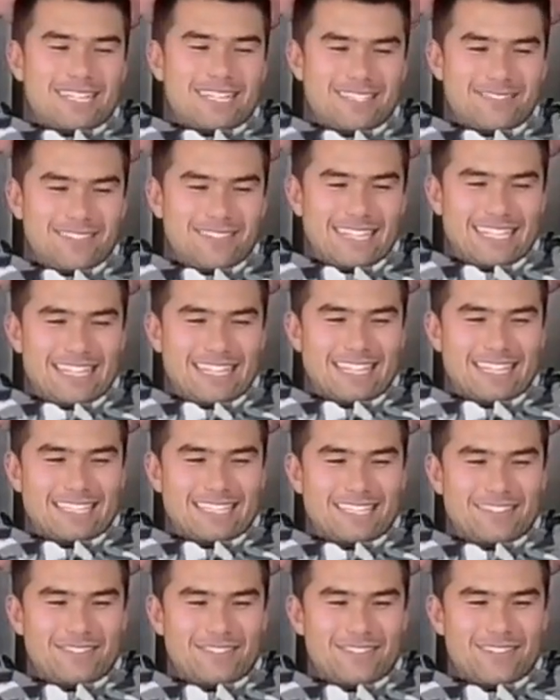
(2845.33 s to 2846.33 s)
some of
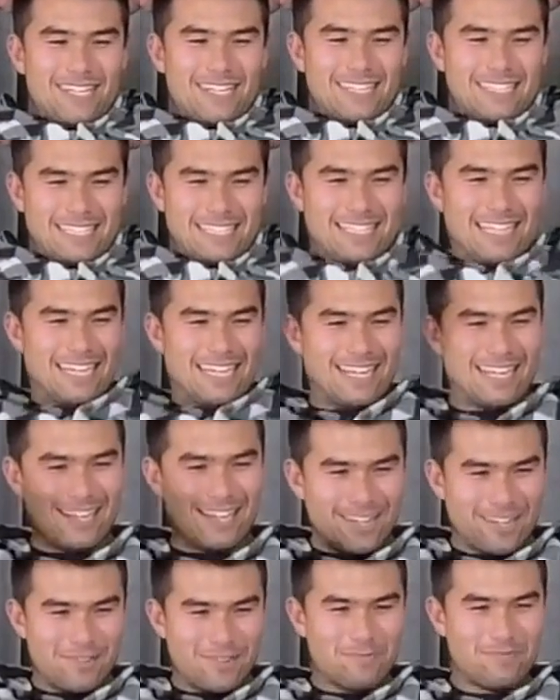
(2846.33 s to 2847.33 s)
you guys did that at
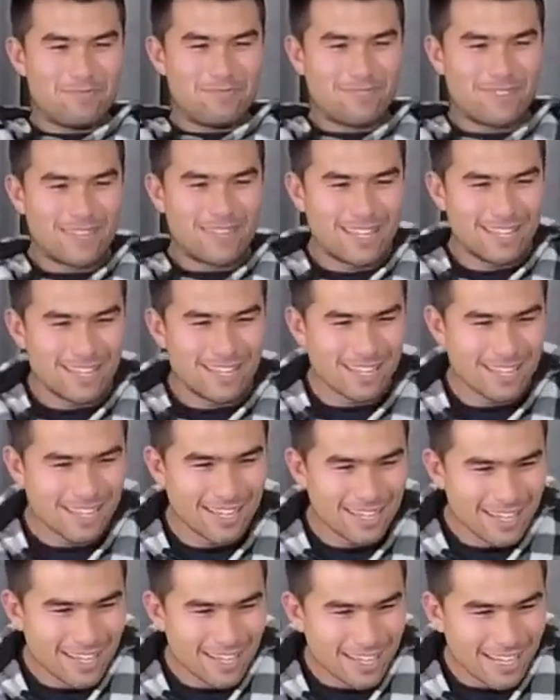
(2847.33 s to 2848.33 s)
home.
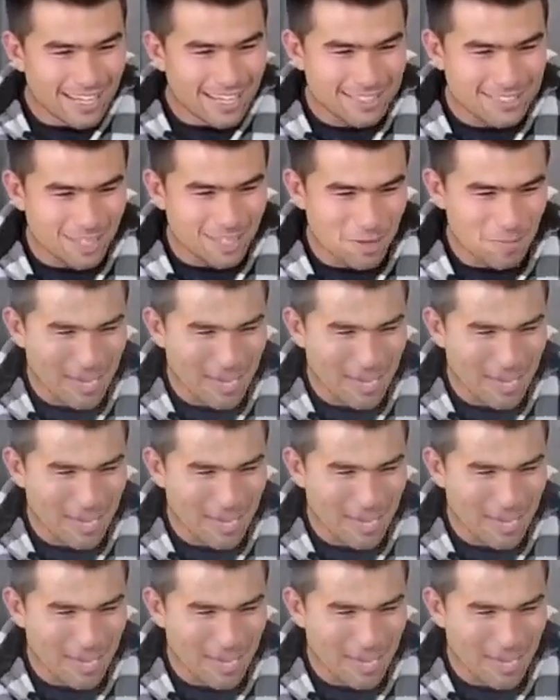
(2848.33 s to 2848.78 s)
I just got a